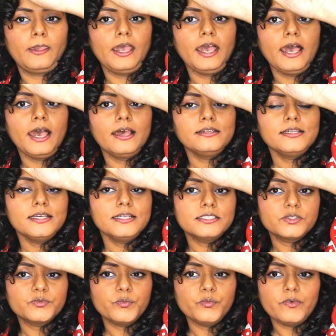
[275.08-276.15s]
and
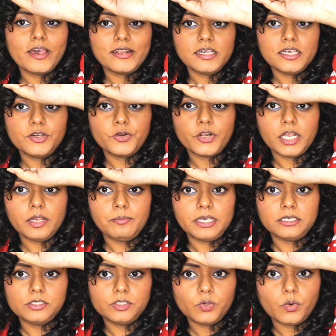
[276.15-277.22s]
it's very
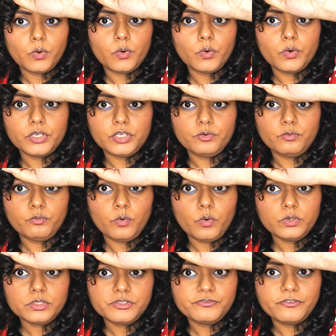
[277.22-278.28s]
creamy, so you
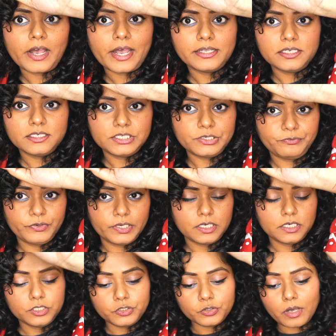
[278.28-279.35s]
won't find it
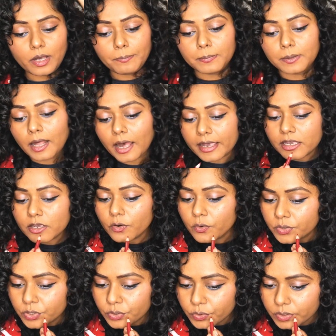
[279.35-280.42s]
difficult to apply
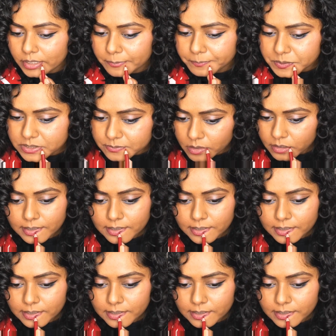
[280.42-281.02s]
on your lips.